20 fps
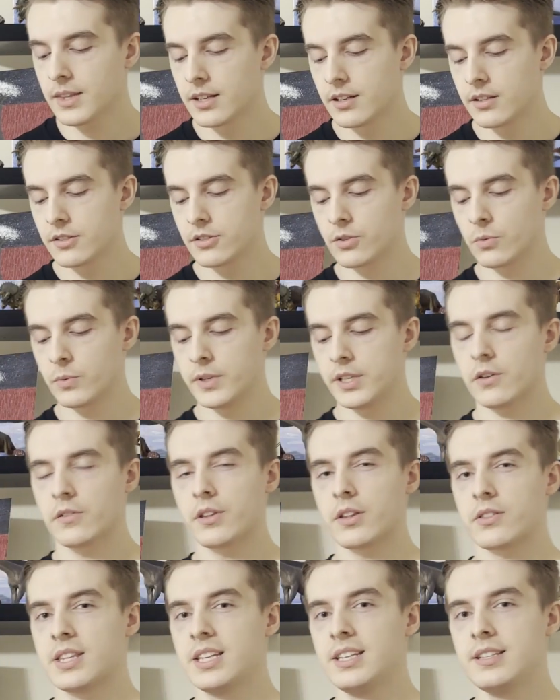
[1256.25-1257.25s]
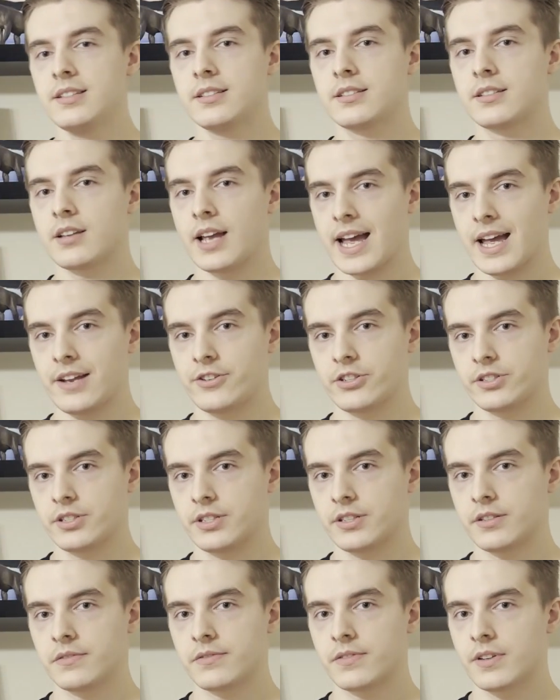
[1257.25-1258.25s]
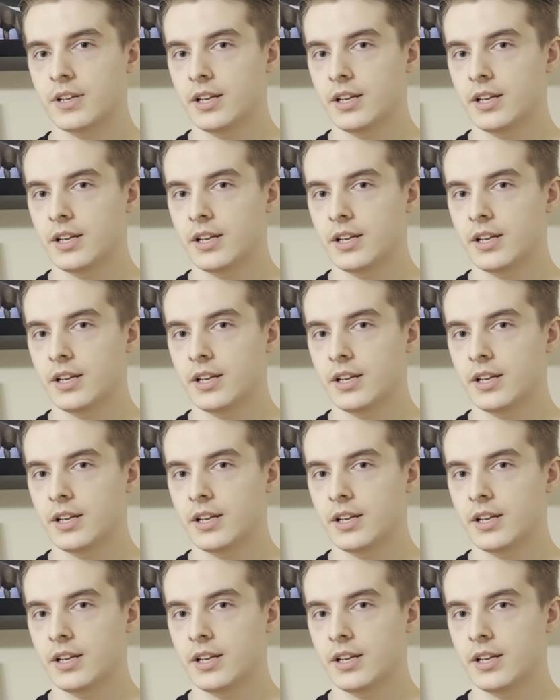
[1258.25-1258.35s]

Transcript: So we know that this adjective